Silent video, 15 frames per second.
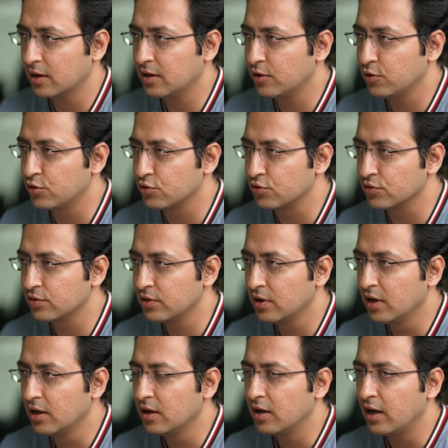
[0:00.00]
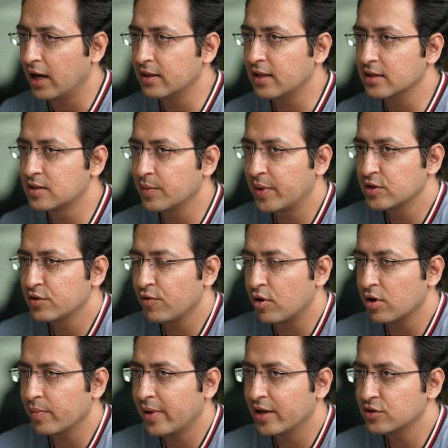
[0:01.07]
You do it. And that's a piece of
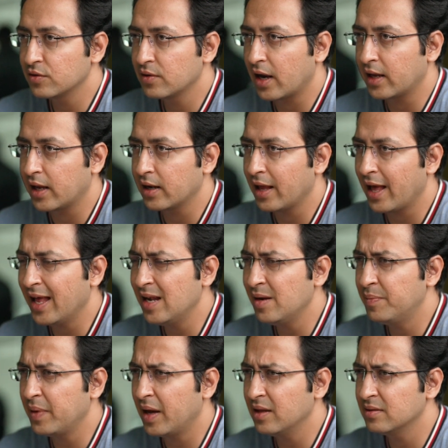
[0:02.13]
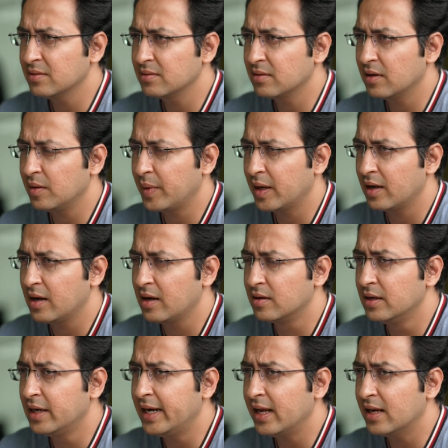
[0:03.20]
automation that can help. And in the
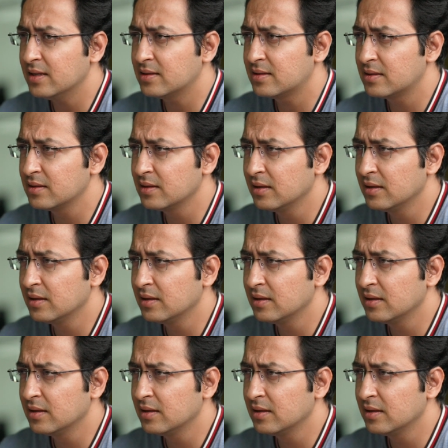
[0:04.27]
early days,